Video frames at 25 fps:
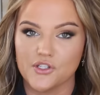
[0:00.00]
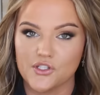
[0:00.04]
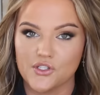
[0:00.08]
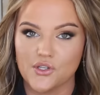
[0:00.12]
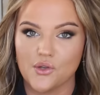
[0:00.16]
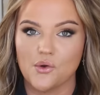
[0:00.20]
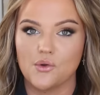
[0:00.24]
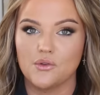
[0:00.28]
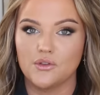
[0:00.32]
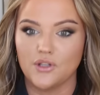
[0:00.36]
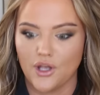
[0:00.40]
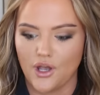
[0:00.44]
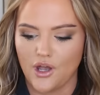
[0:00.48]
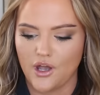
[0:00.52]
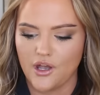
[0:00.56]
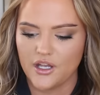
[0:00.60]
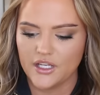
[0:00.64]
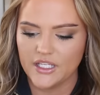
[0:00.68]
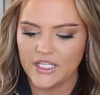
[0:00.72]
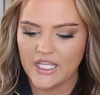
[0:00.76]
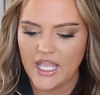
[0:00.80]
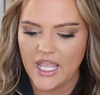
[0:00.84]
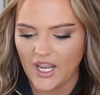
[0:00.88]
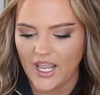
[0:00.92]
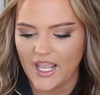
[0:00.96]
so
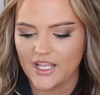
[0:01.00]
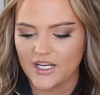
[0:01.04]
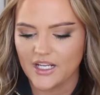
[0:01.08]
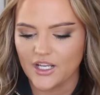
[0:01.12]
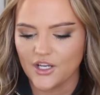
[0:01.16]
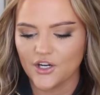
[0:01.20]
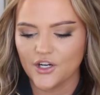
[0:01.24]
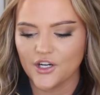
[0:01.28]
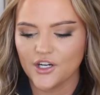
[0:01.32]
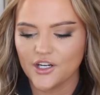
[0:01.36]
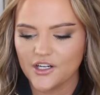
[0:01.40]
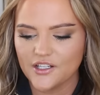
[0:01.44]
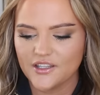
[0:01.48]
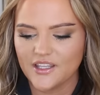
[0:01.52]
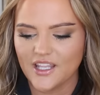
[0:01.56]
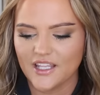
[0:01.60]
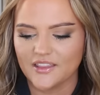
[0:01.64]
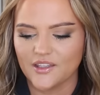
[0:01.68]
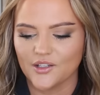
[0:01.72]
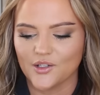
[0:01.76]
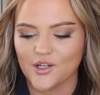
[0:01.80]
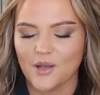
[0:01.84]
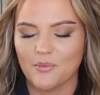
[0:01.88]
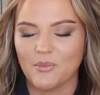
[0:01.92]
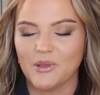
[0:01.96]
long. And I heard that
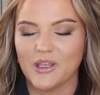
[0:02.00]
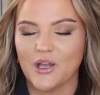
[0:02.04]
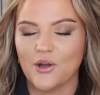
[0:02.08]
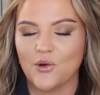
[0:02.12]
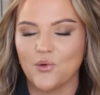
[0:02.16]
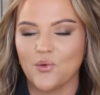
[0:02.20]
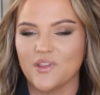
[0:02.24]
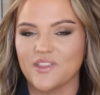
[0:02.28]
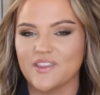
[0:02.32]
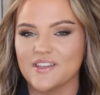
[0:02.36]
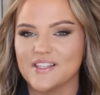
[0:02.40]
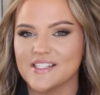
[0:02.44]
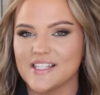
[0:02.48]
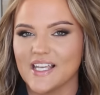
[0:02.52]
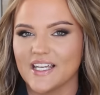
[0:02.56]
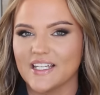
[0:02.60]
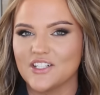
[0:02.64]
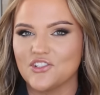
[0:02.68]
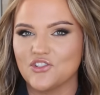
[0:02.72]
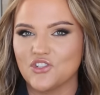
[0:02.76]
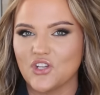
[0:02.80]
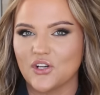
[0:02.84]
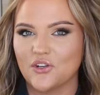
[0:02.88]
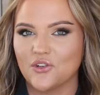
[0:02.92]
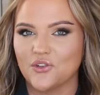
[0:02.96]
they're coming out with a
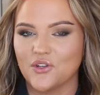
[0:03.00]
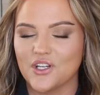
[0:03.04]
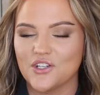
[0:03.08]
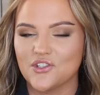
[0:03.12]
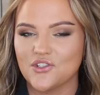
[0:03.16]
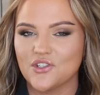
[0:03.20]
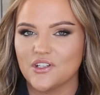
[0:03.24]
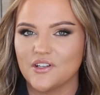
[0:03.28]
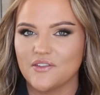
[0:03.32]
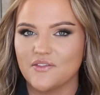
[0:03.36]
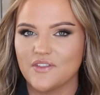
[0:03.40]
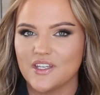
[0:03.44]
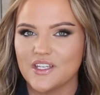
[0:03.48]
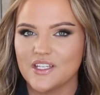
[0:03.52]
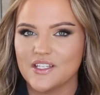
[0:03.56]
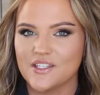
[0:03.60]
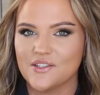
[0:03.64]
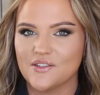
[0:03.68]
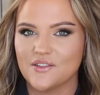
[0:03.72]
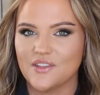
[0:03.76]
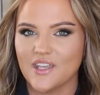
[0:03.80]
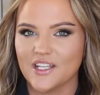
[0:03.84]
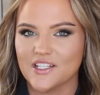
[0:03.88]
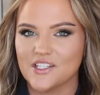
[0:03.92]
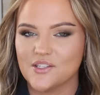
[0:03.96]
second generation of this,
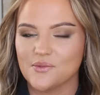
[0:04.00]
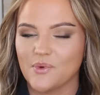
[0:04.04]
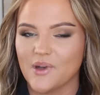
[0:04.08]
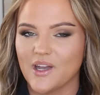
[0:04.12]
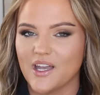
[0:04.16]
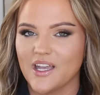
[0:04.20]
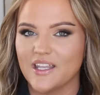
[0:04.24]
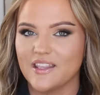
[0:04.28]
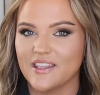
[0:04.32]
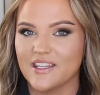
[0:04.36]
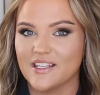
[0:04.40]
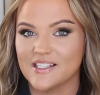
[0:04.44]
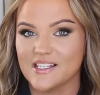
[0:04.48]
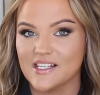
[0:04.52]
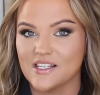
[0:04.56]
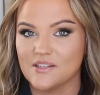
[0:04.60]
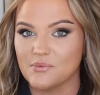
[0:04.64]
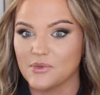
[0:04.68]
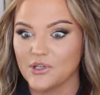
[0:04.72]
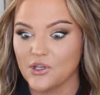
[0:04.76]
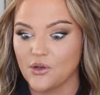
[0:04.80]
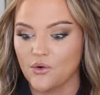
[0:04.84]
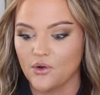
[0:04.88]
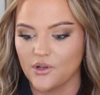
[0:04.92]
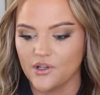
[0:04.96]
so that's why this has
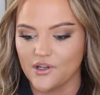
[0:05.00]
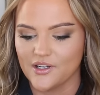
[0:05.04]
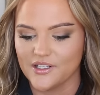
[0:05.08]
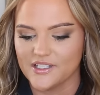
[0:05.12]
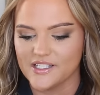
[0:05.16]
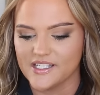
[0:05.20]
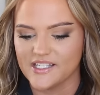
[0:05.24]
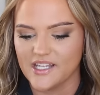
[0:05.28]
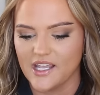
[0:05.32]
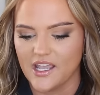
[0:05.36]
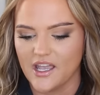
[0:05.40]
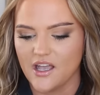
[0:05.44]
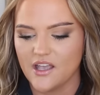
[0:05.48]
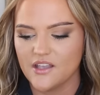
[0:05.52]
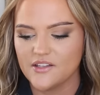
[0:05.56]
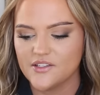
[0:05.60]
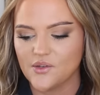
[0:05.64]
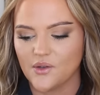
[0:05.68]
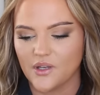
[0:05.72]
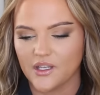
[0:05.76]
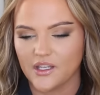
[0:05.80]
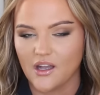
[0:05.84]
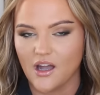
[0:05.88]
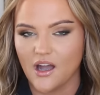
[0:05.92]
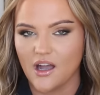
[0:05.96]
been going on sale.
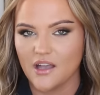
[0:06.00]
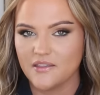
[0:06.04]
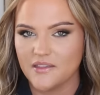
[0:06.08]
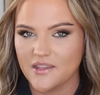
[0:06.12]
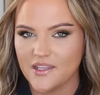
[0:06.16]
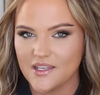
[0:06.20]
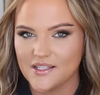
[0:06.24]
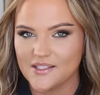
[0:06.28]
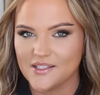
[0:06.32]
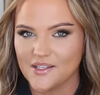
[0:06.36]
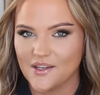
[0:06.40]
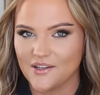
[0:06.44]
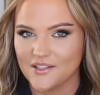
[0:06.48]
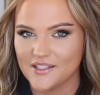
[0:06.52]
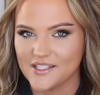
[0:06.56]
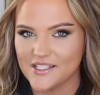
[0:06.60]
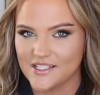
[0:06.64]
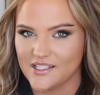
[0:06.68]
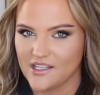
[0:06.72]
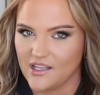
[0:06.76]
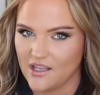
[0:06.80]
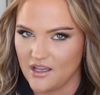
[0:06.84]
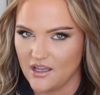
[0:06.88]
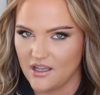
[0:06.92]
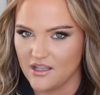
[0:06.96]
So I caught this on
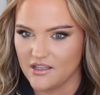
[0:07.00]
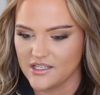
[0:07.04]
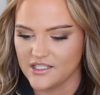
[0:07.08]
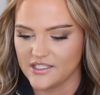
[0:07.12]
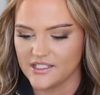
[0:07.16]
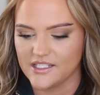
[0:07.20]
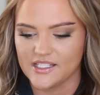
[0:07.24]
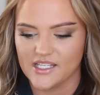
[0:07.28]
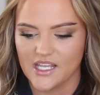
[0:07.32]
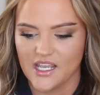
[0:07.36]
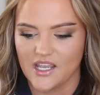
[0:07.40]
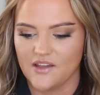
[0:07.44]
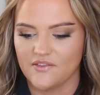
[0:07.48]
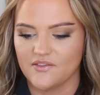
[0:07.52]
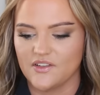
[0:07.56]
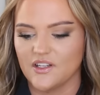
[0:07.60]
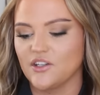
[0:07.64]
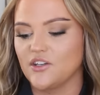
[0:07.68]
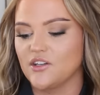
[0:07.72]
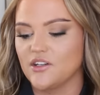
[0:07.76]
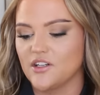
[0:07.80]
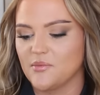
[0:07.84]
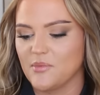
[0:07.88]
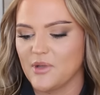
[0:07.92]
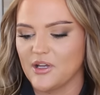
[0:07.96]
sale and saved a
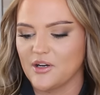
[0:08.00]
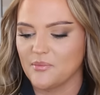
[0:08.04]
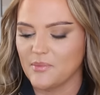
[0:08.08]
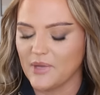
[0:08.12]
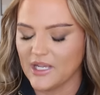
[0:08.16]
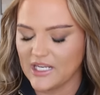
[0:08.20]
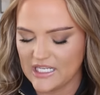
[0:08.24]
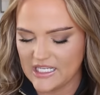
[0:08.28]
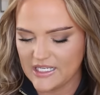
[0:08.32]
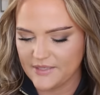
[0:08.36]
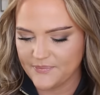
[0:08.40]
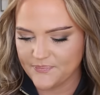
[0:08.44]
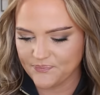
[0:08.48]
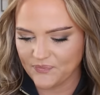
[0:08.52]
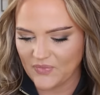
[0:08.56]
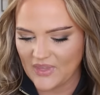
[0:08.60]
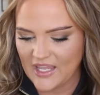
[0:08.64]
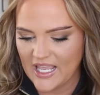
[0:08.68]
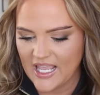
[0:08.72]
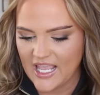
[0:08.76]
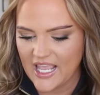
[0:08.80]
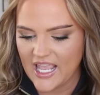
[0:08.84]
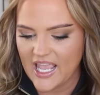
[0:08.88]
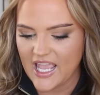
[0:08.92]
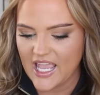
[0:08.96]
good amount of money.
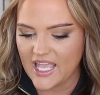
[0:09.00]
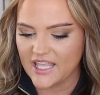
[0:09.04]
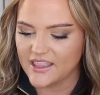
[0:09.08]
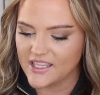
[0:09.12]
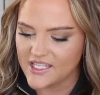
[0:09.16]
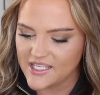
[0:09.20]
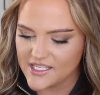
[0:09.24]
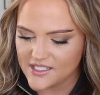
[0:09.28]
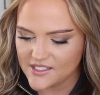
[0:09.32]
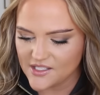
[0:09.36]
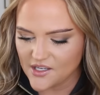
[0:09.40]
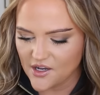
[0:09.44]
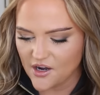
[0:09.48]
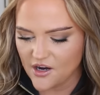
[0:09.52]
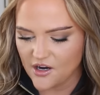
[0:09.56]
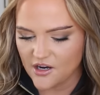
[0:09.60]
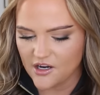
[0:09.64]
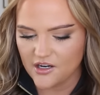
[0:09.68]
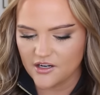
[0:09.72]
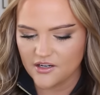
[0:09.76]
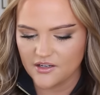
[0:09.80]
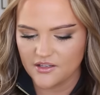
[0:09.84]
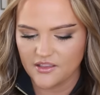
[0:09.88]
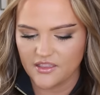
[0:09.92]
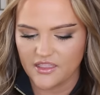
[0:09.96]
And these
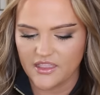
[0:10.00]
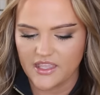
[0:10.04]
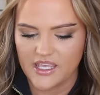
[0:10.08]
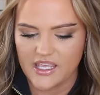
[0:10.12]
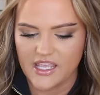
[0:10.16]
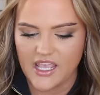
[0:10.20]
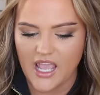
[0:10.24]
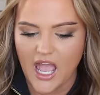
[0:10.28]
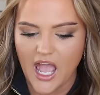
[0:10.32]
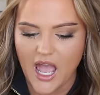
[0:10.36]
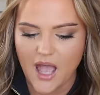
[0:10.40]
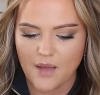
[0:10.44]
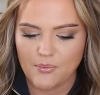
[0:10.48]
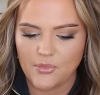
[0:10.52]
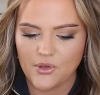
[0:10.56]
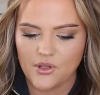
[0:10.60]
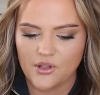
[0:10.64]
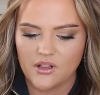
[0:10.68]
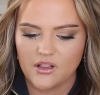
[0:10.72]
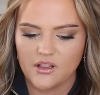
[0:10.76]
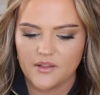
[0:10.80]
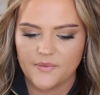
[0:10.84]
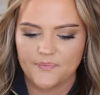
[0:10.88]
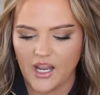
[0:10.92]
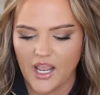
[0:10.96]
are the
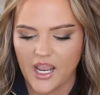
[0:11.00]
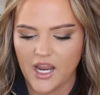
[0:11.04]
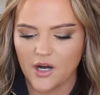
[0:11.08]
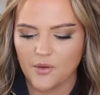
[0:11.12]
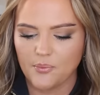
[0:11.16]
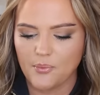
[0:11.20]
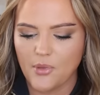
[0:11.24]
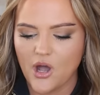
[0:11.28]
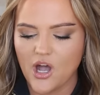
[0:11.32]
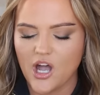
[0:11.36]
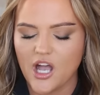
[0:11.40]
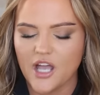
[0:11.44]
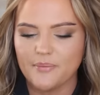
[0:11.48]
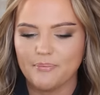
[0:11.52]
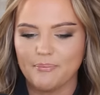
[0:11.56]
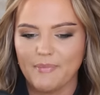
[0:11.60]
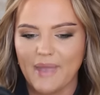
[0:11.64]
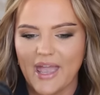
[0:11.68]
Apple AirPod